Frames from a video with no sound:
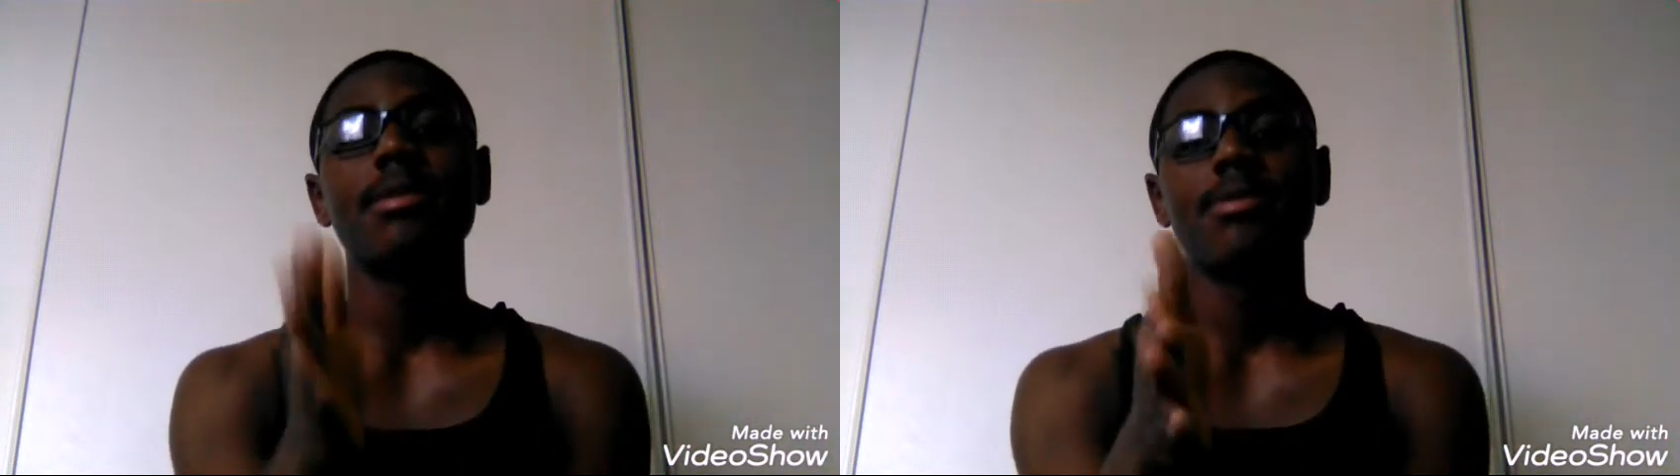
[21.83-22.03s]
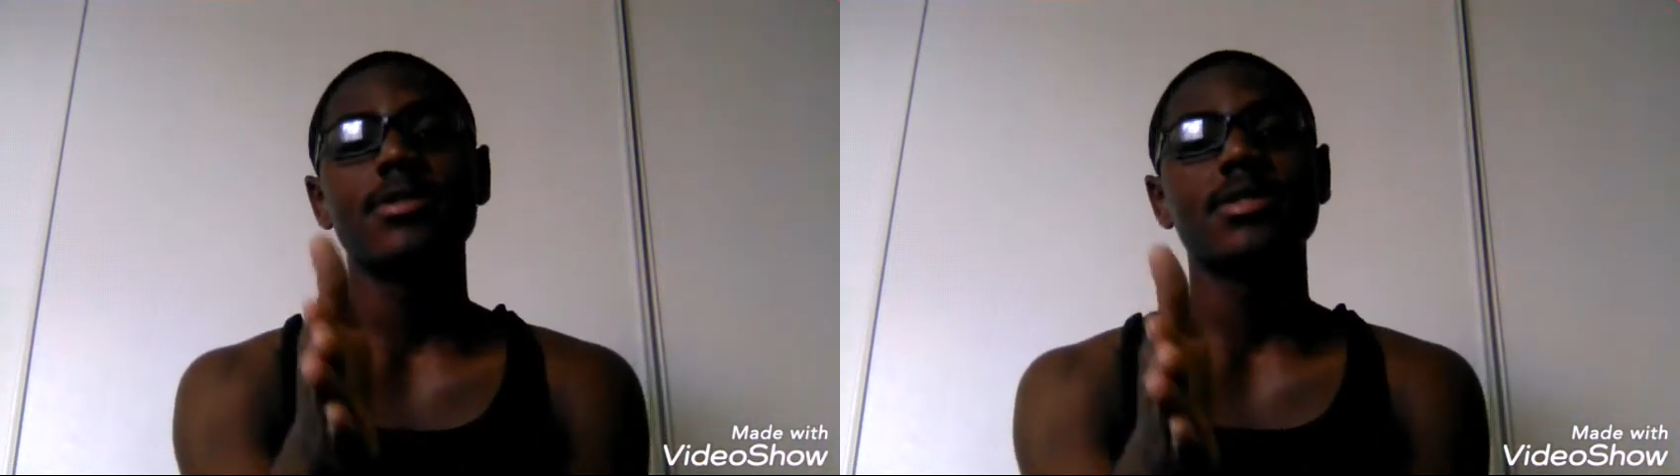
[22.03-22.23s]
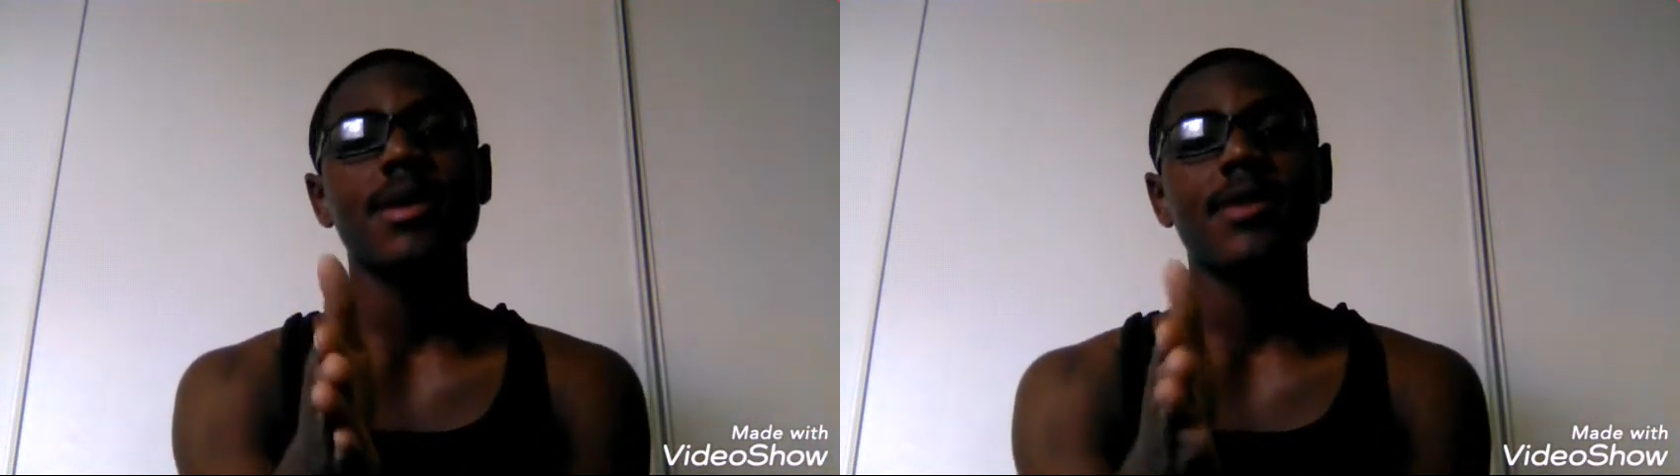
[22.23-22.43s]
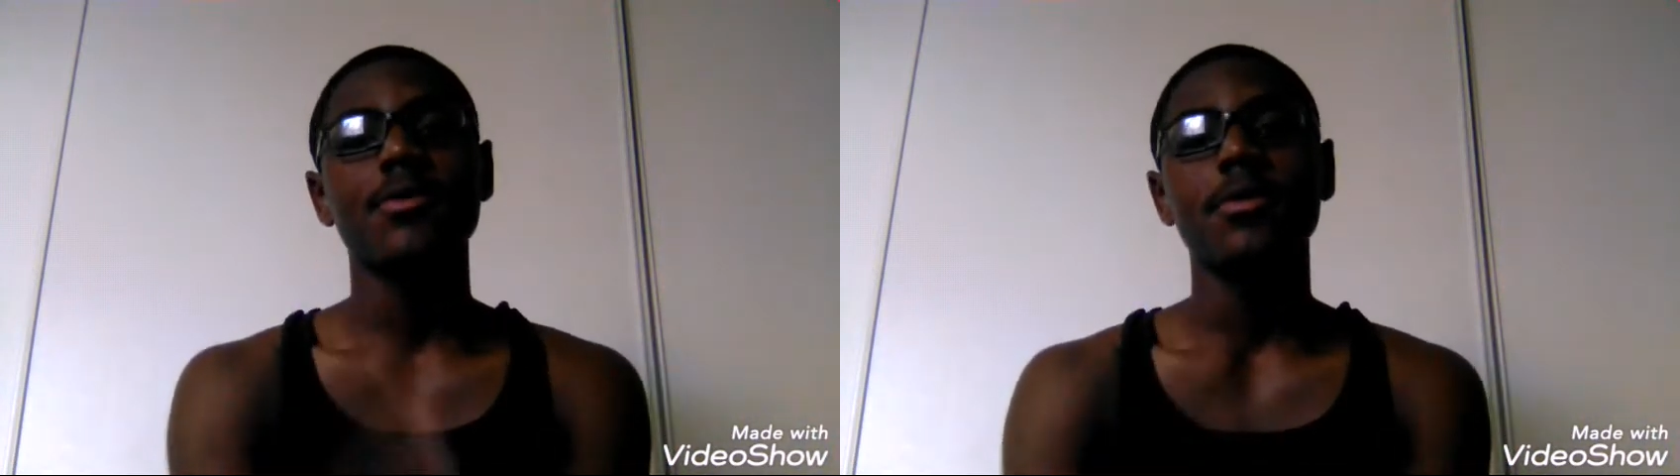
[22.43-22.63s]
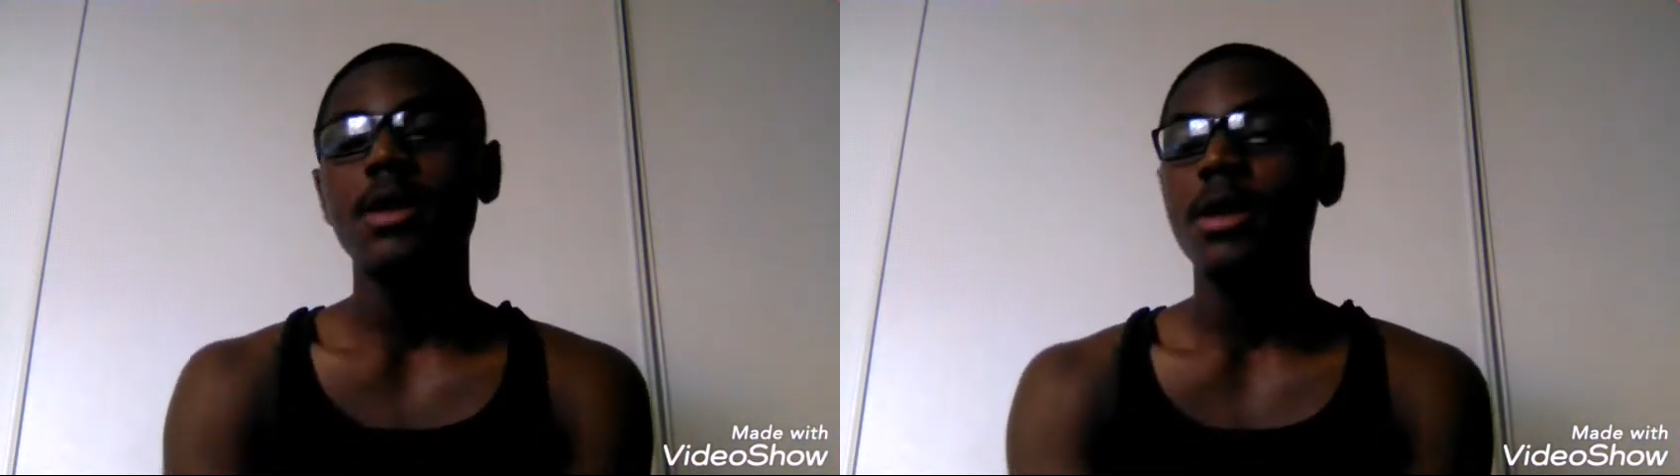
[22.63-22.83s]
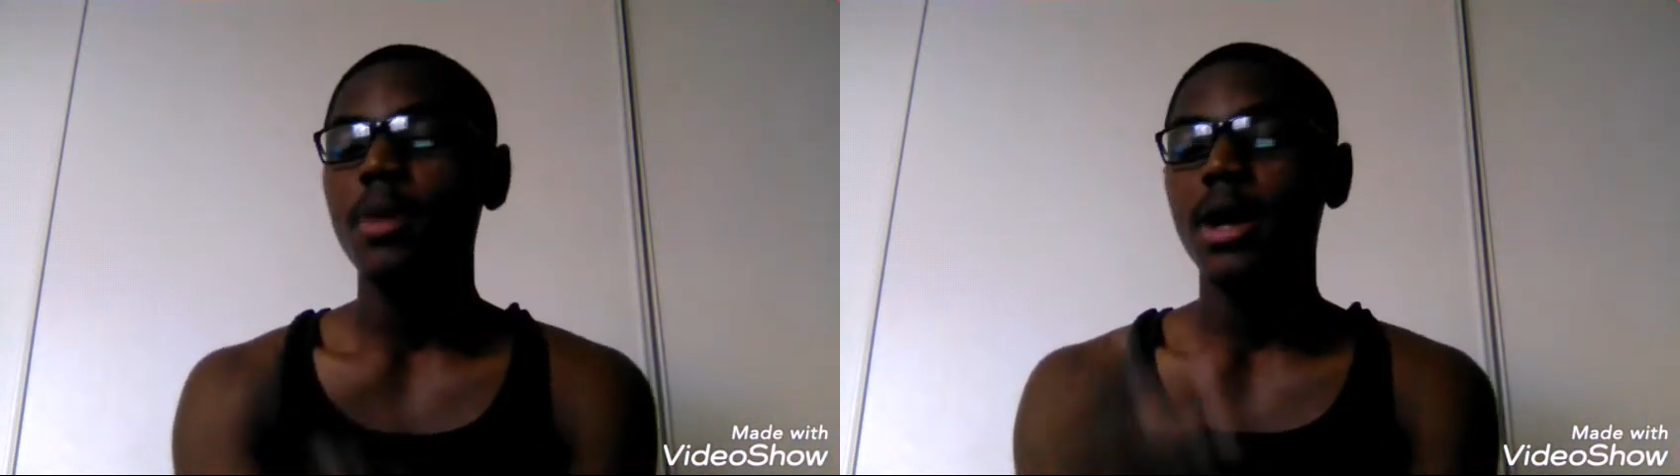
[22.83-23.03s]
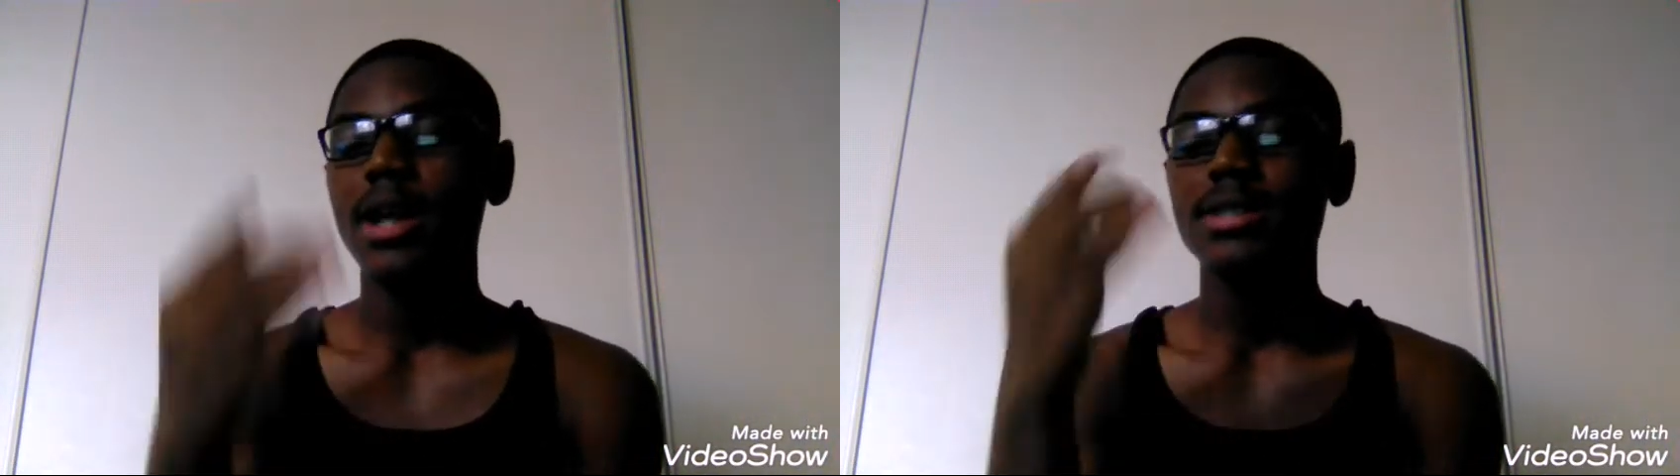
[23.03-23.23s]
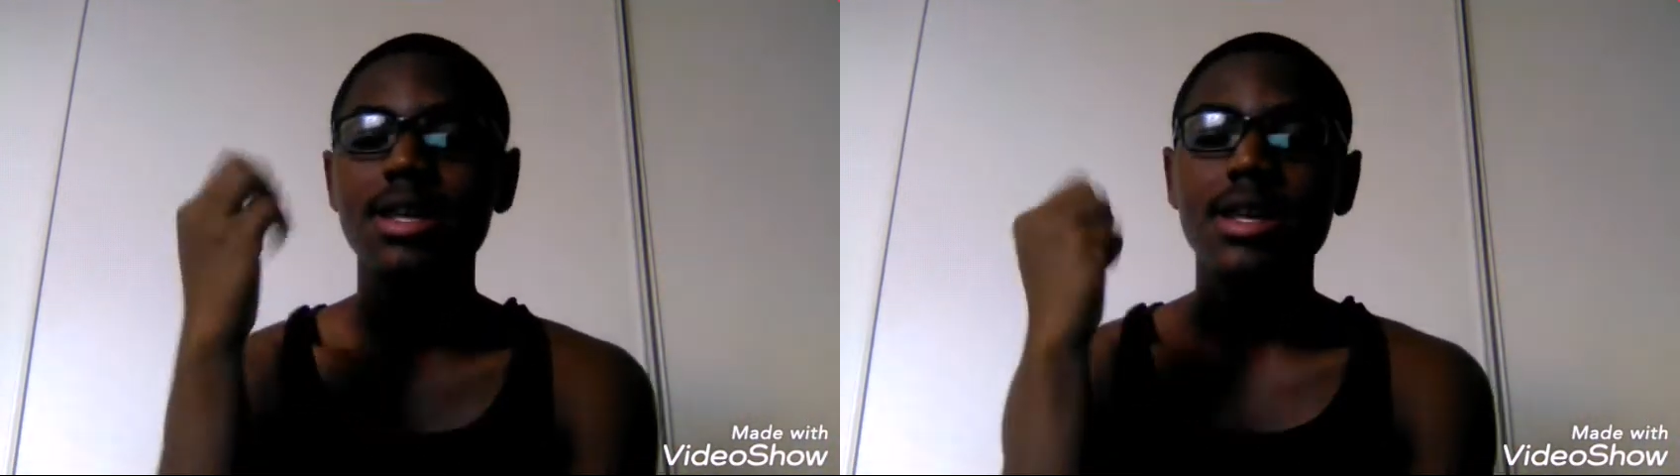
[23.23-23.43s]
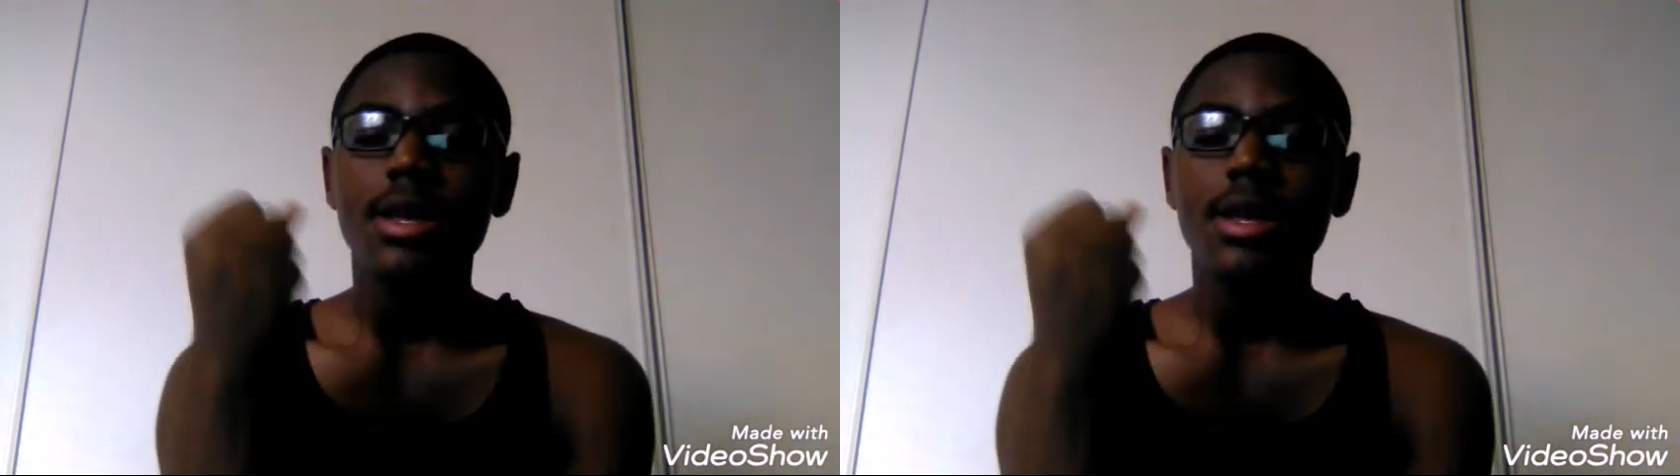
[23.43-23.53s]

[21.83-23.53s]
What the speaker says: keep it respectful. But guys,